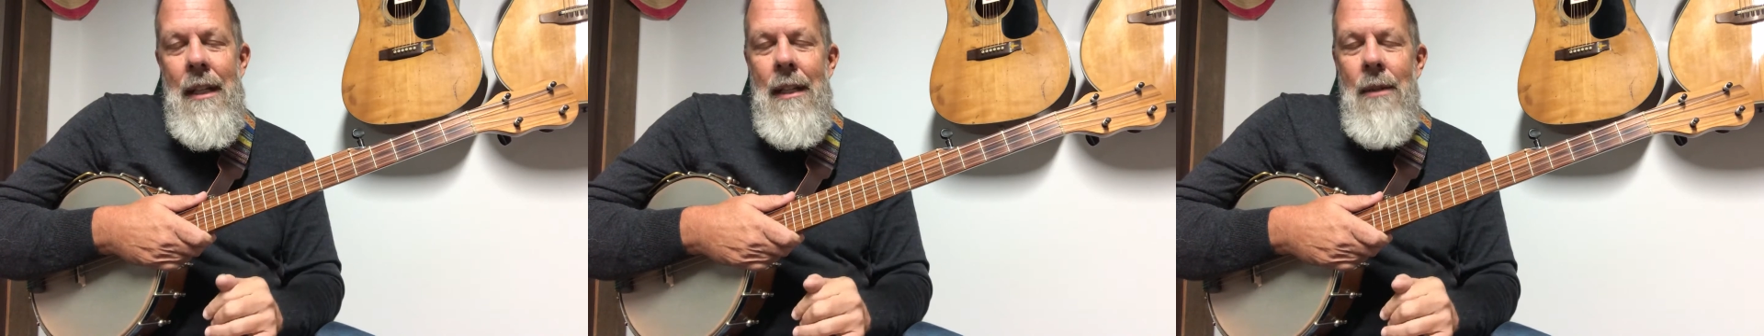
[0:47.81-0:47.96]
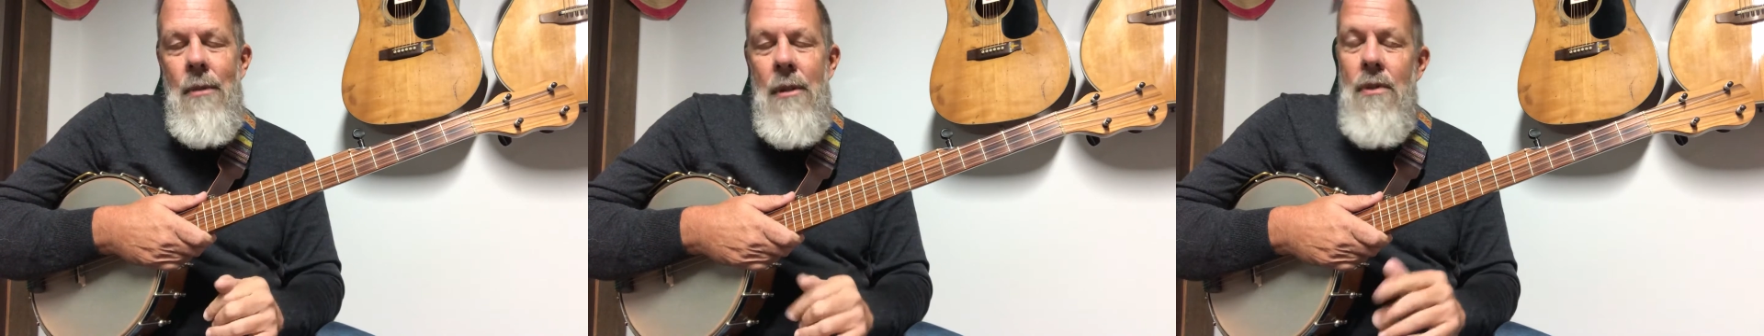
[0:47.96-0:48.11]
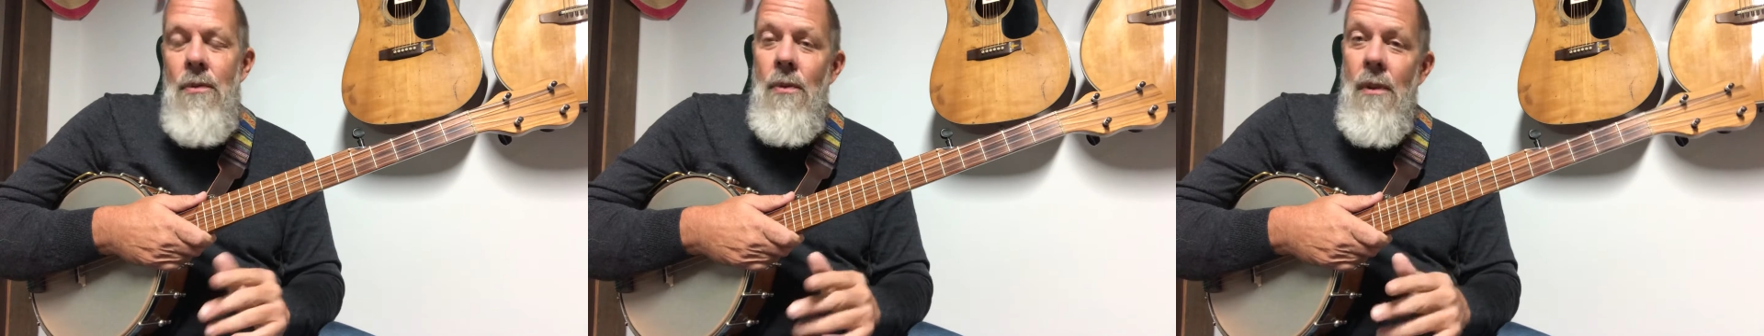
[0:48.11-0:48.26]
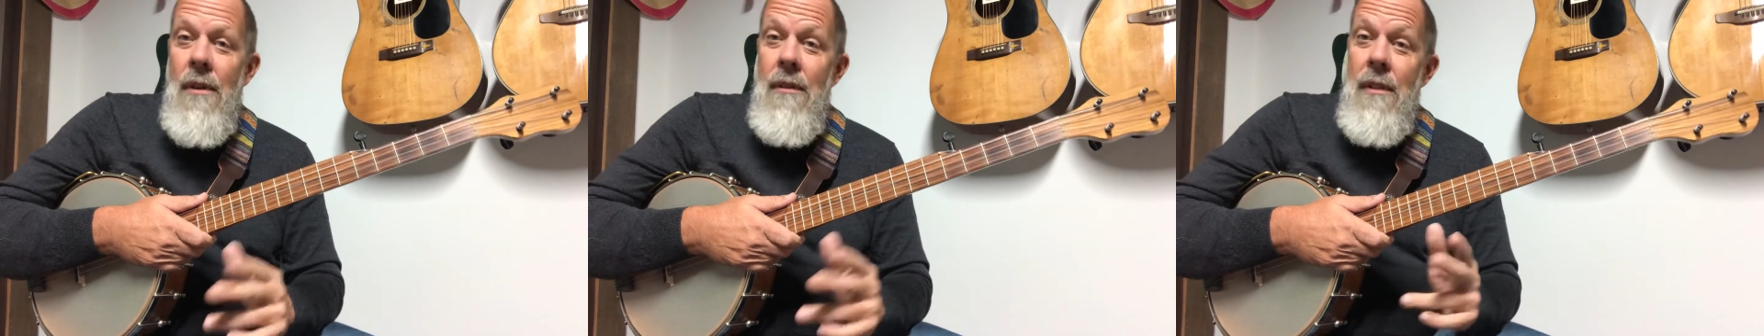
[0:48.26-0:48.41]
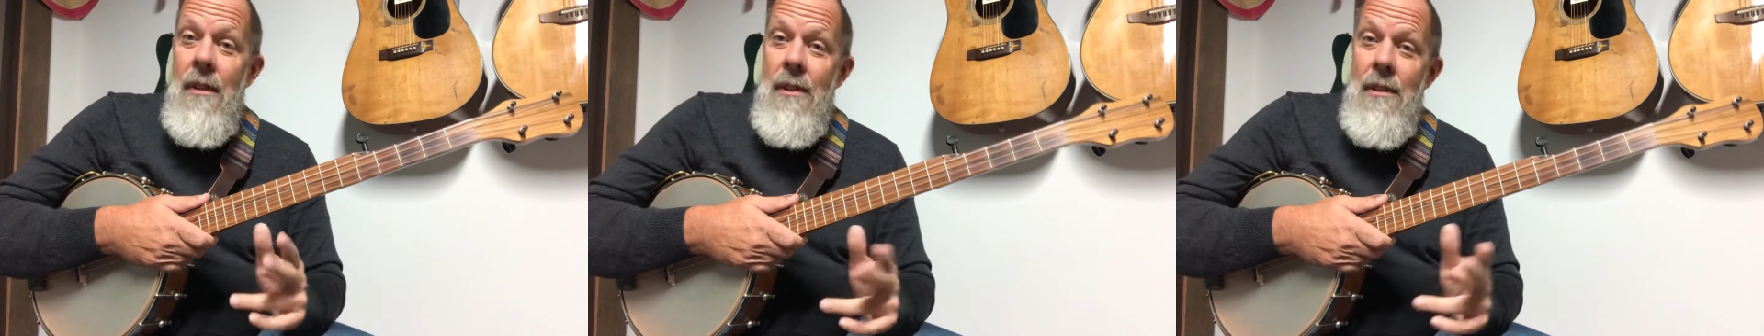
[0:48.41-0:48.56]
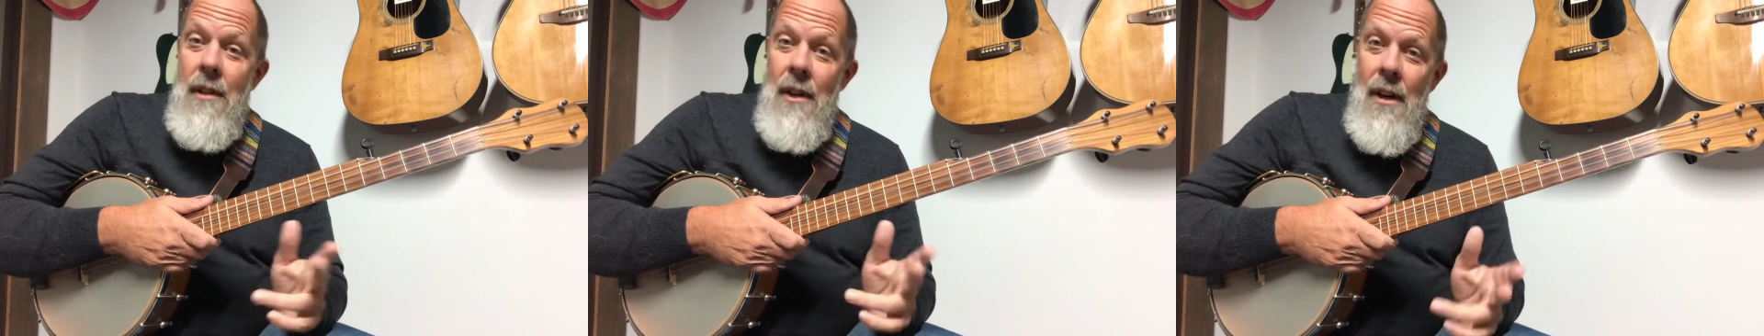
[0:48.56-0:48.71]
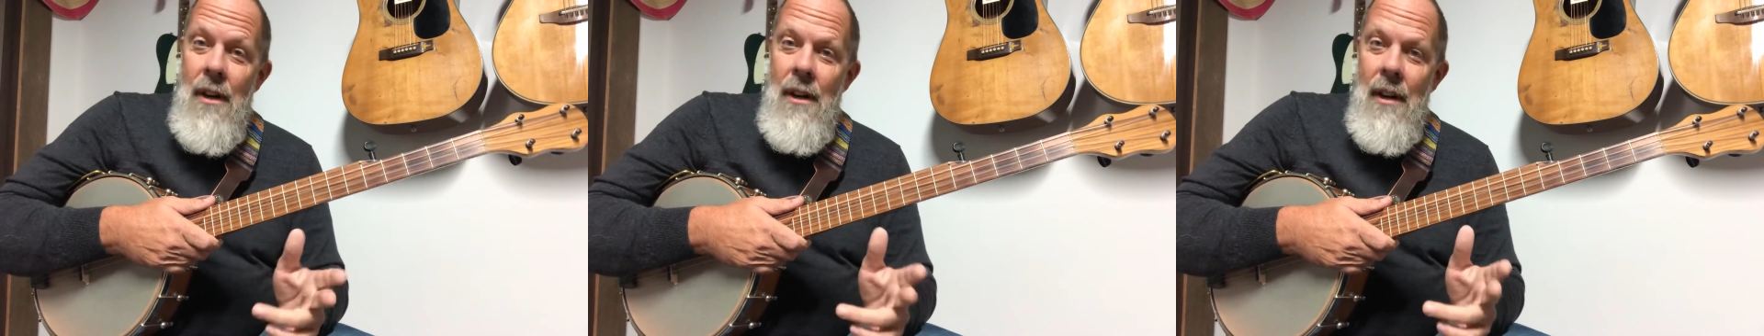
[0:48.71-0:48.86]
which were the
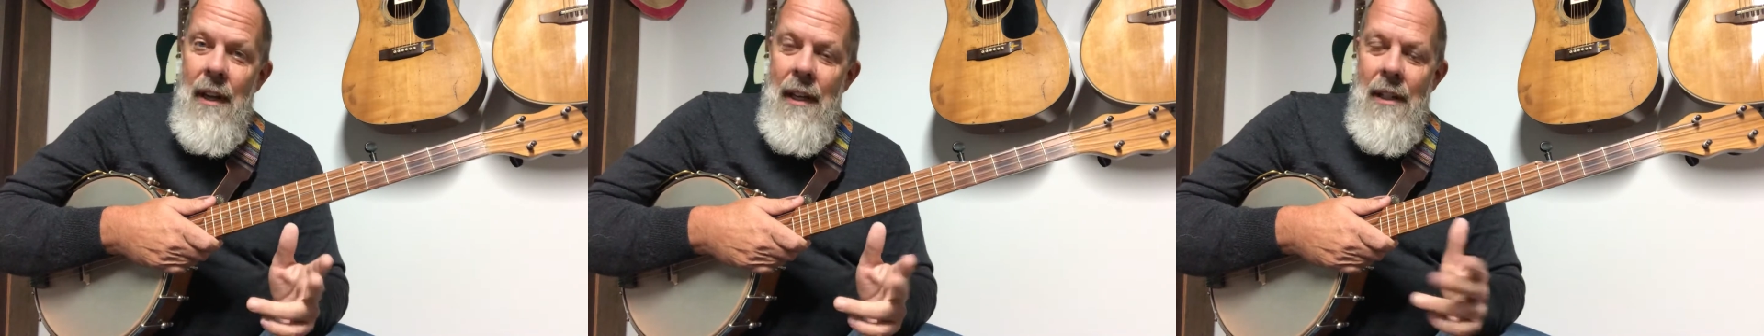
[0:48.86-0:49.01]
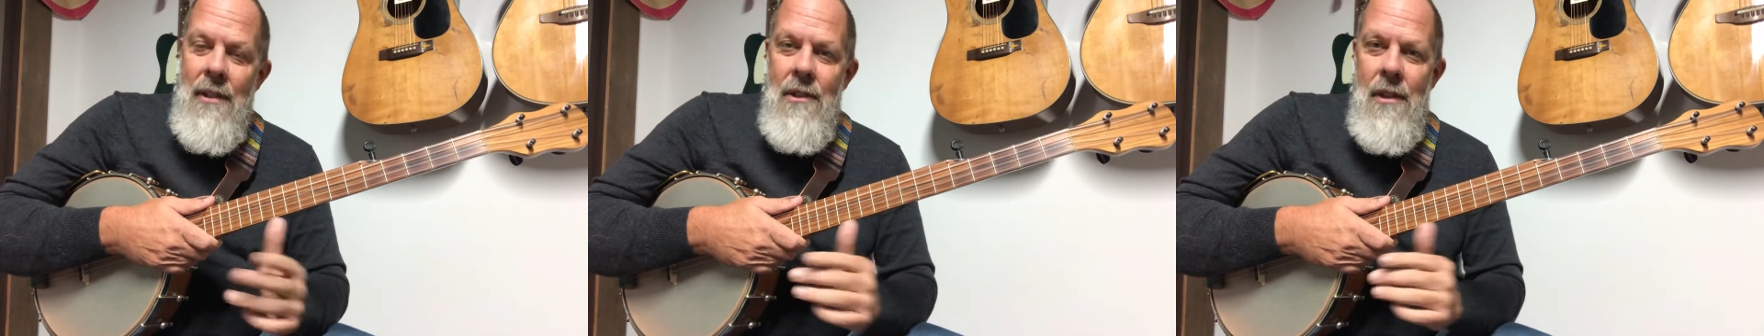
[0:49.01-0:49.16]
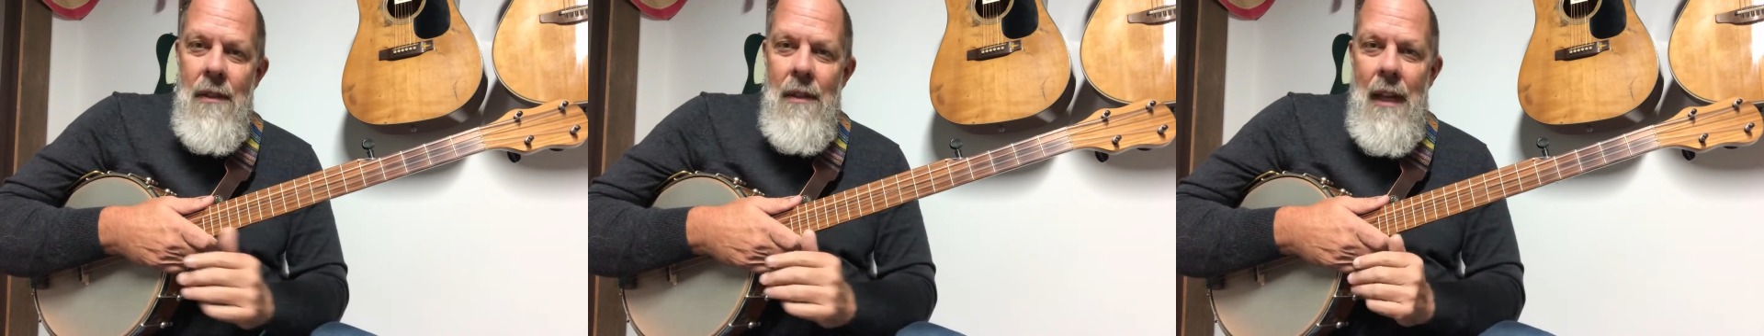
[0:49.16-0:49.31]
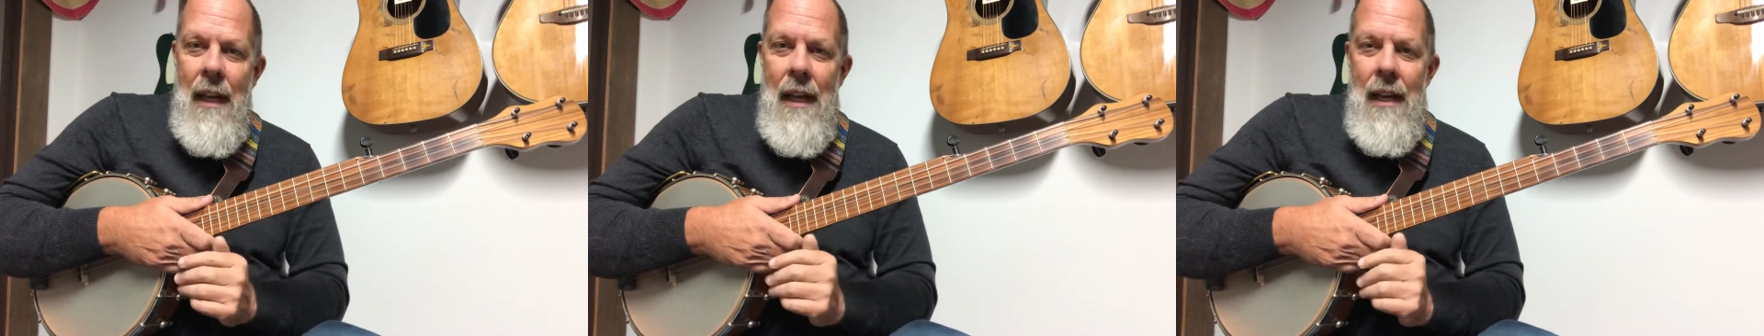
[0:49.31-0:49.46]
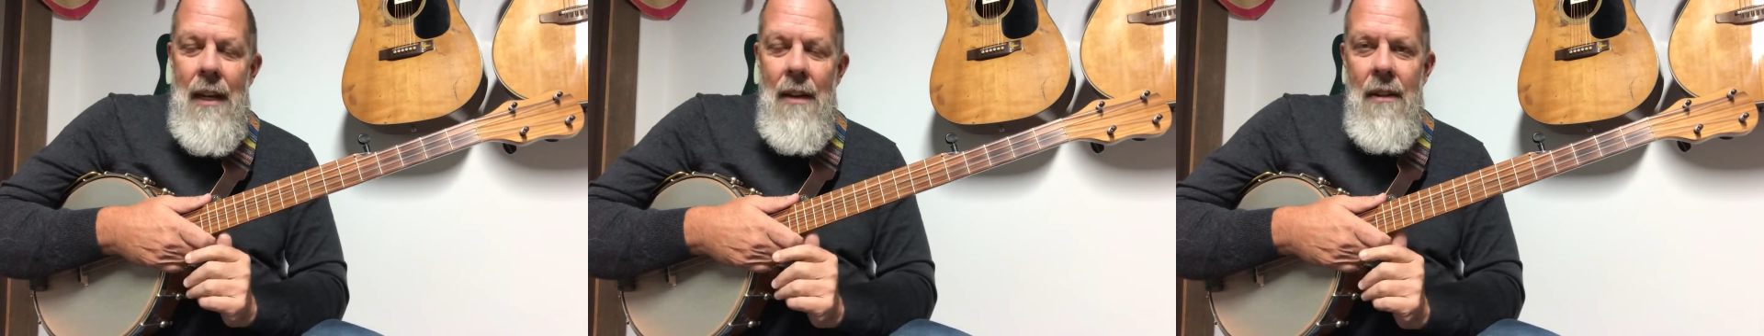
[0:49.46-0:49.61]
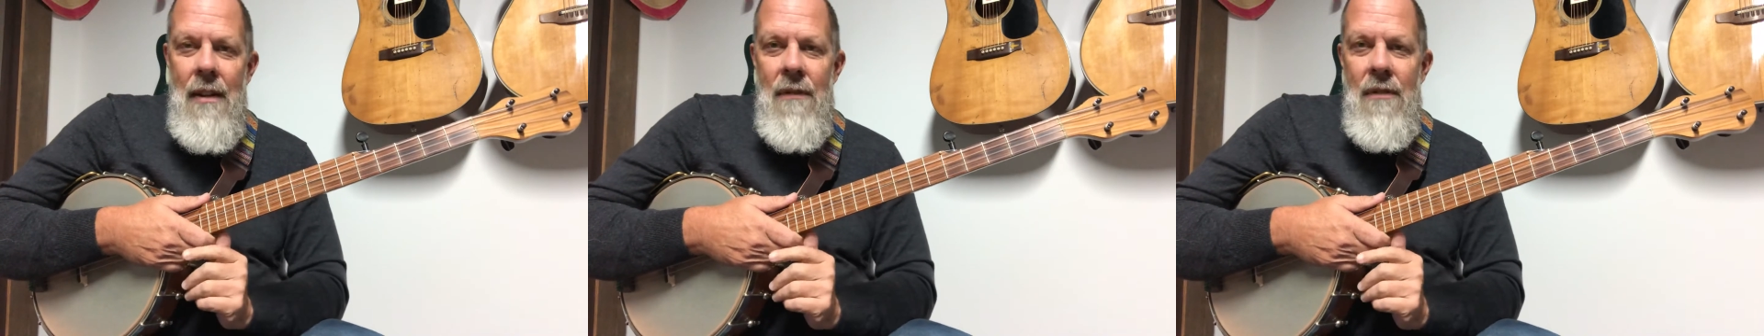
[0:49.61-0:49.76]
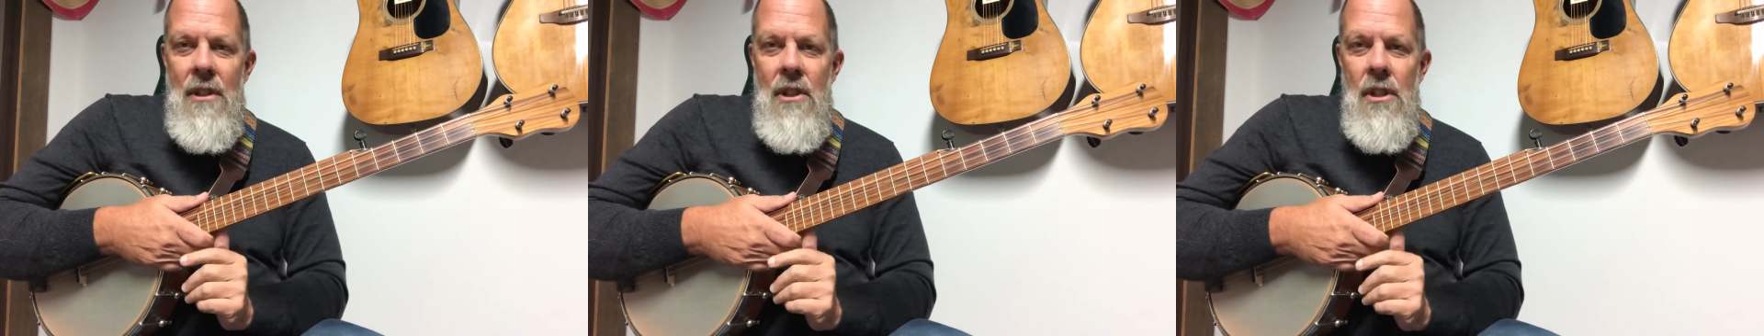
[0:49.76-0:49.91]
darlings on the Andy
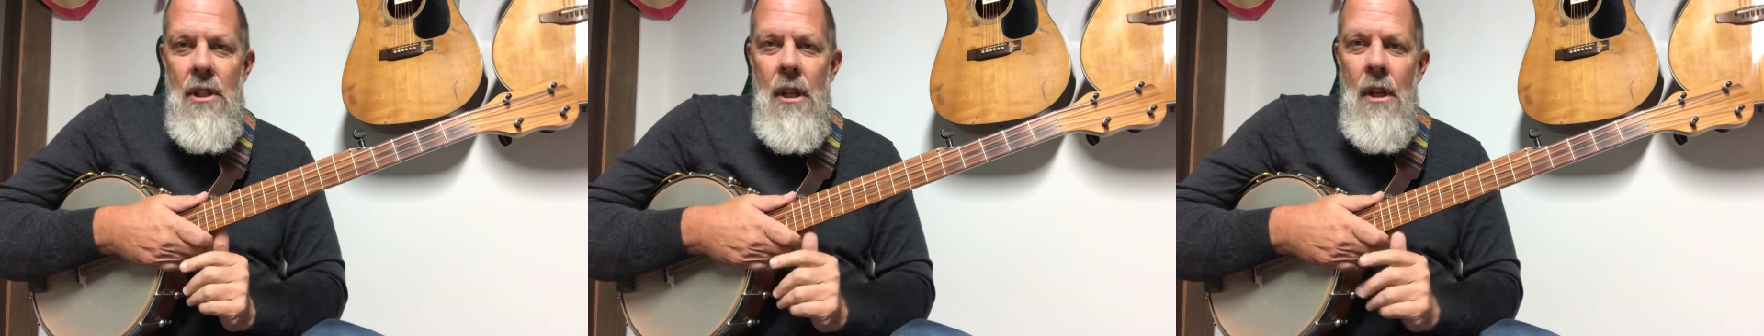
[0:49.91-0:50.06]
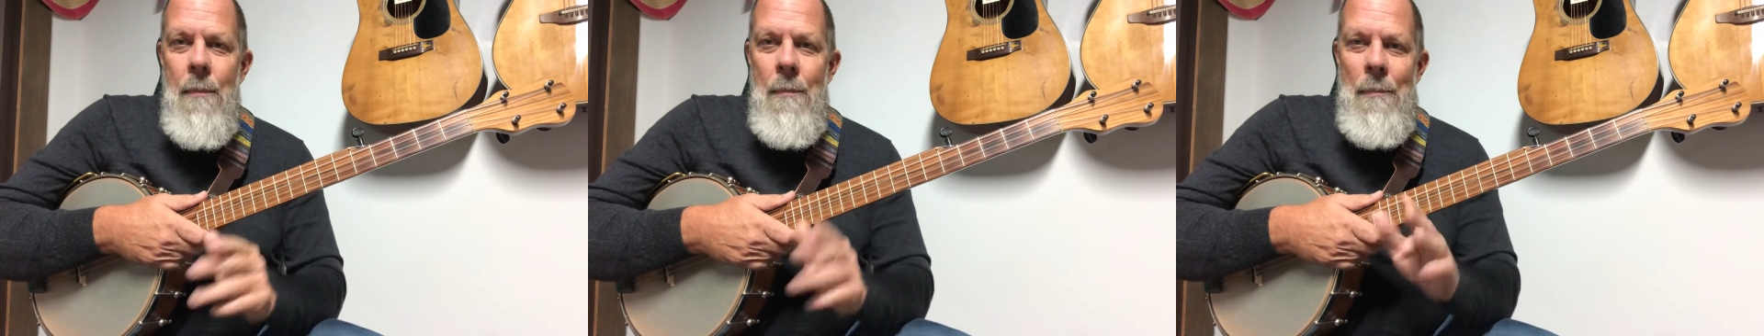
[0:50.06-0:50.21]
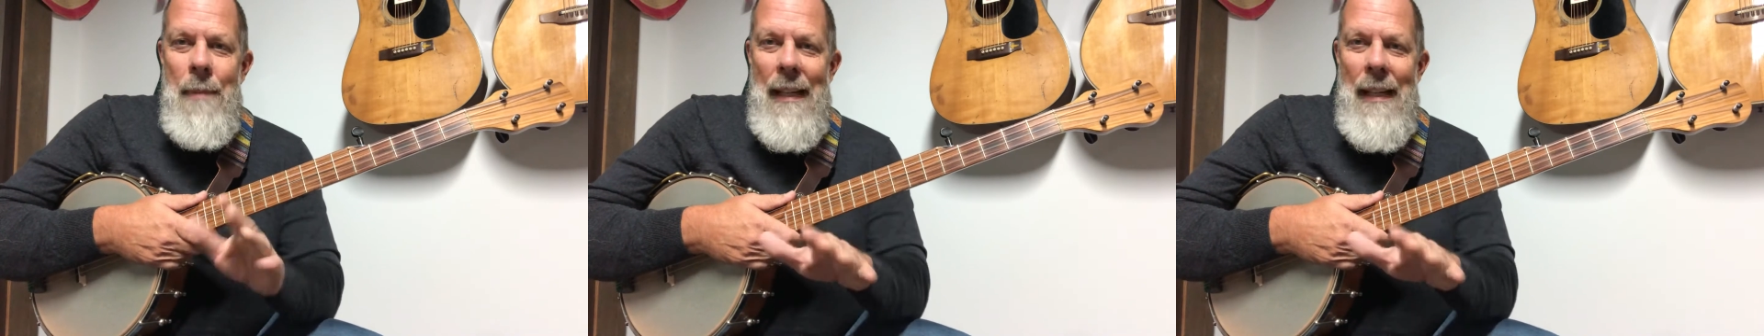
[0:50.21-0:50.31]
Griffith Show.